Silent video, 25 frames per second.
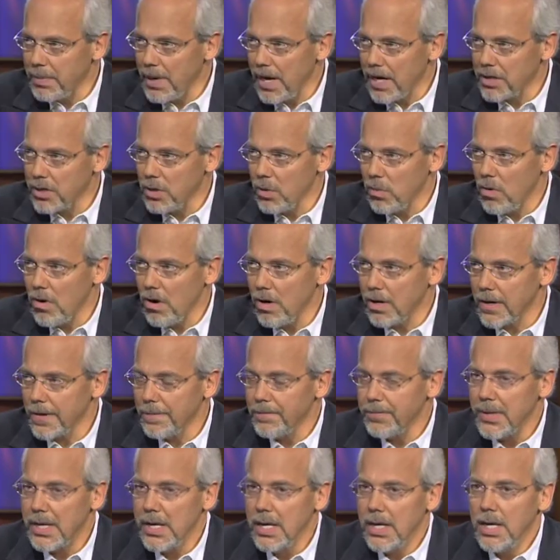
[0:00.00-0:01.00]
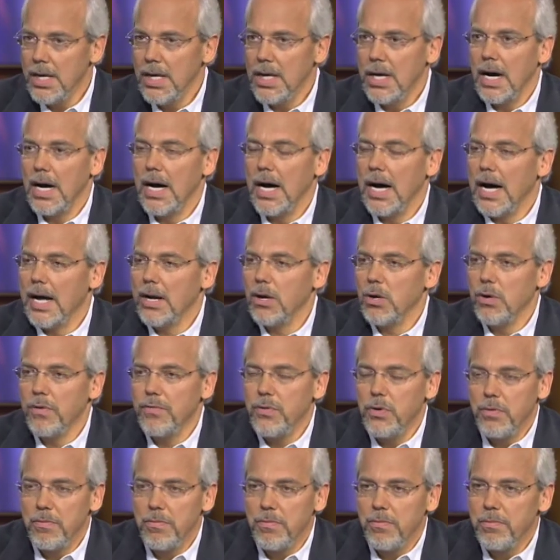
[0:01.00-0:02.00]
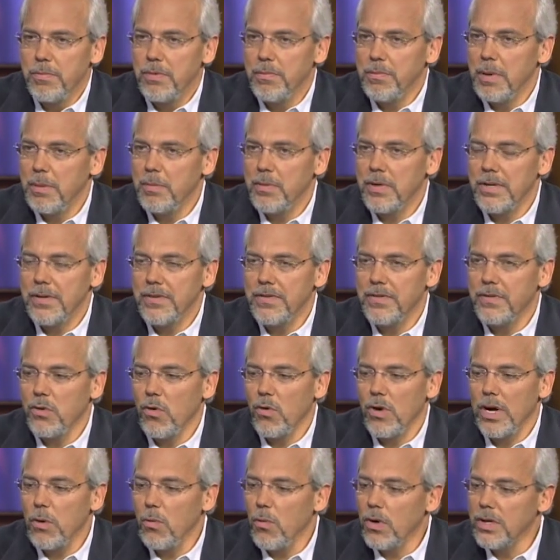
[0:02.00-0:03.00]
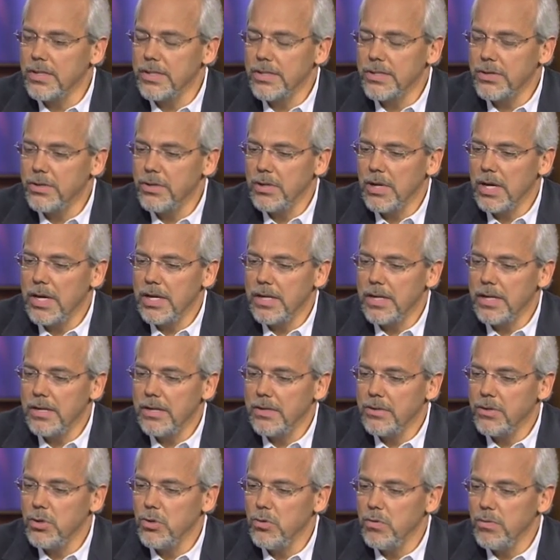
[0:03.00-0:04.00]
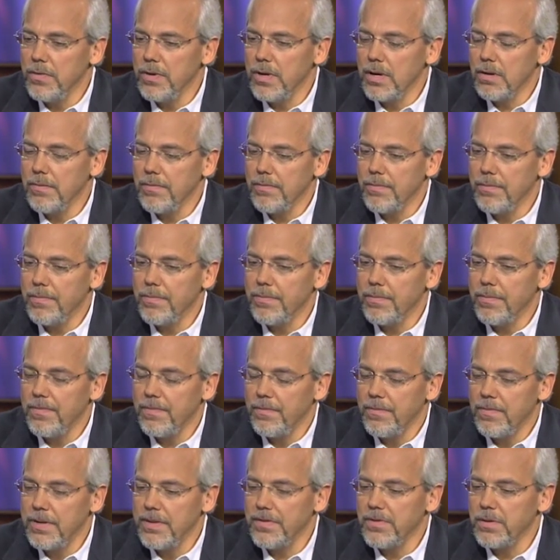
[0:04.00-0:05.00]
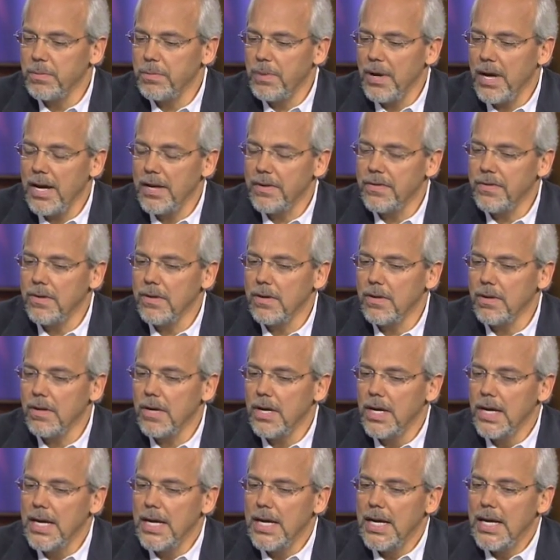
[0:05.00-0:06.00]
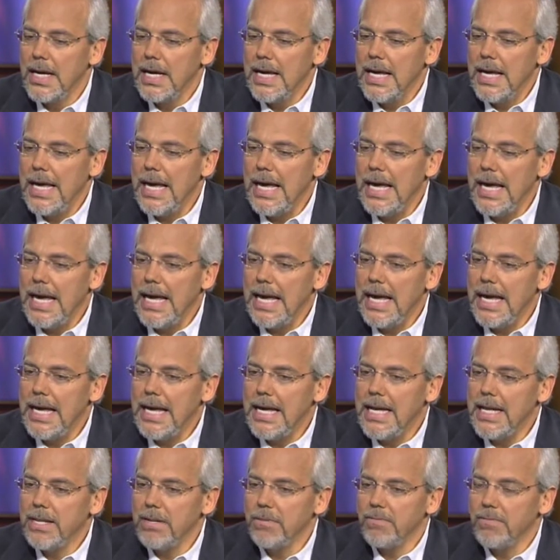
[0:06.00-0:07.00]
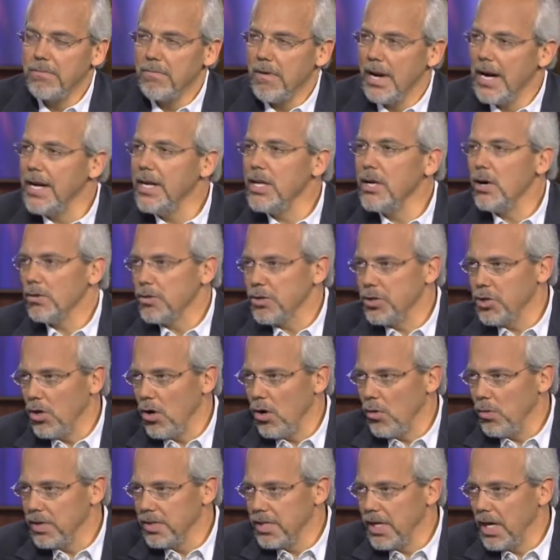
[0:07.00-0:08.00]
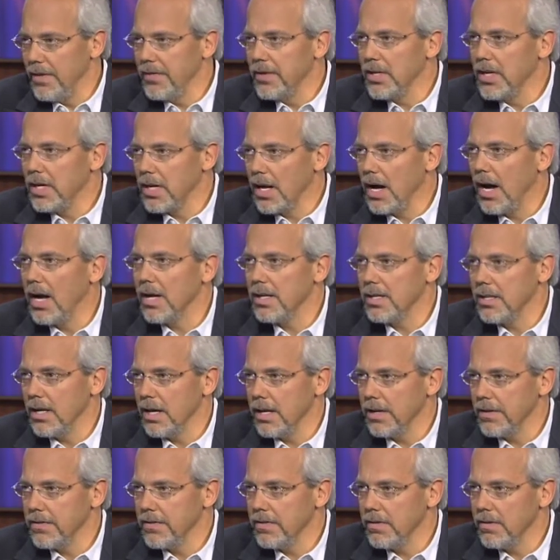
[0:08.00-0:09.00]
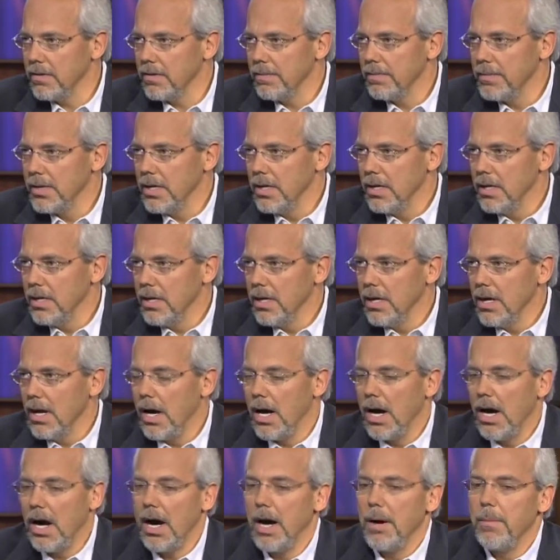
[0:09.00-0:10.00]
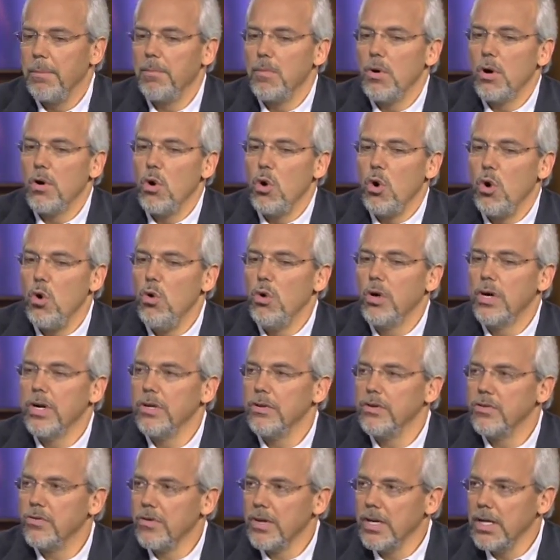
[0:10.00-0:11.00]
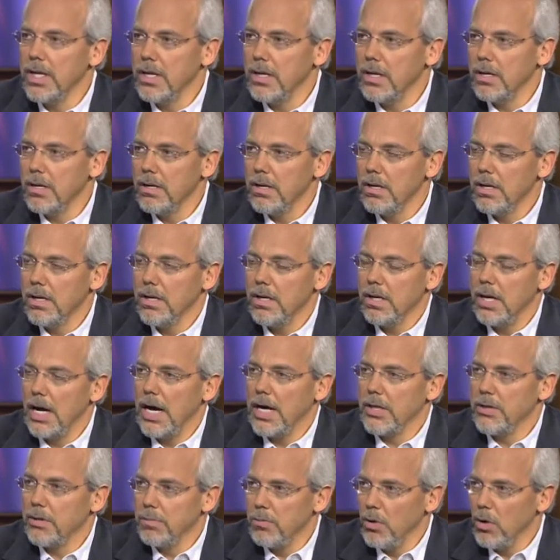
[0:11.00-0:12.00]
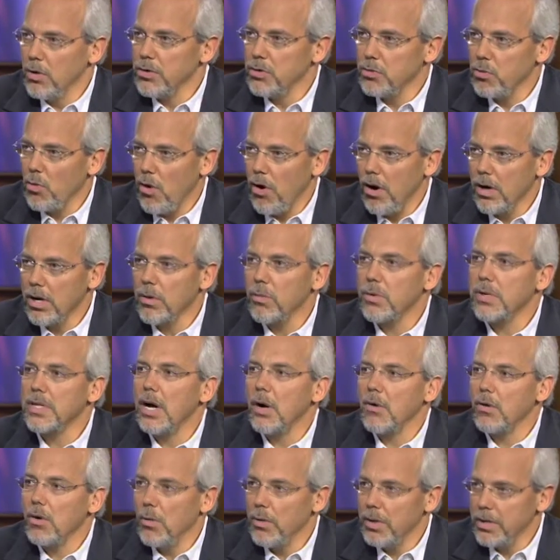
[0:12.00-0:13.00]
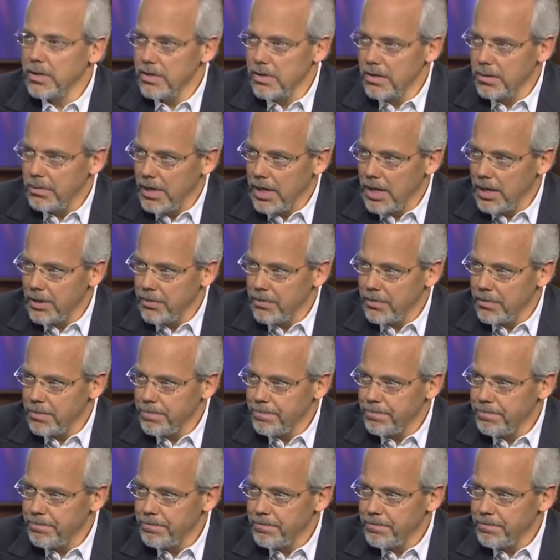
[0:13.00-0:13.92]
back to water. I don't know if you remember this story. It wasn't in the too recent past here. A radio show was having a contest. Who can drink the most water without going to the bathroom?